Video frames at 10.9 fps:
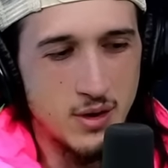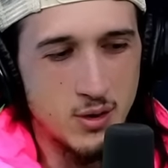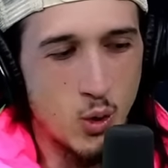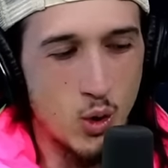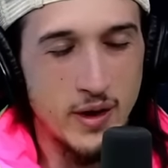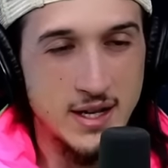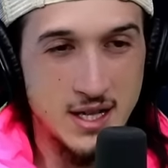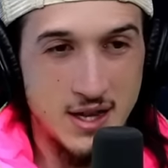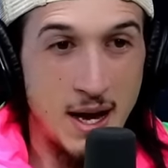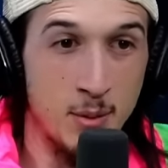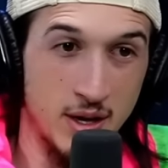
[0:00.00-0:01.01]
correlated to
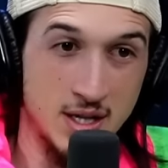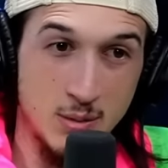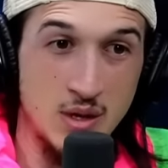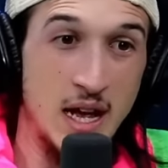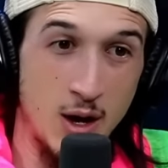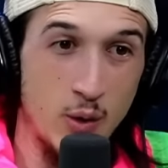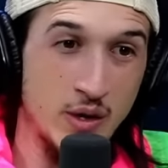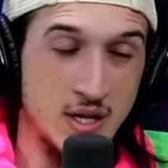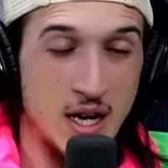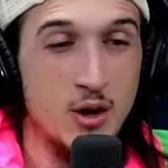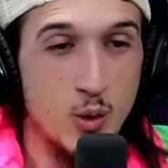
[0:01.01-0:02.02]
them or like something they always
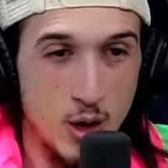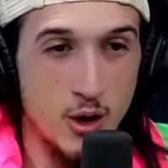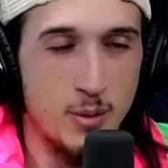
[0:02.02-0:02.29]
say or mm-hmm, you hear other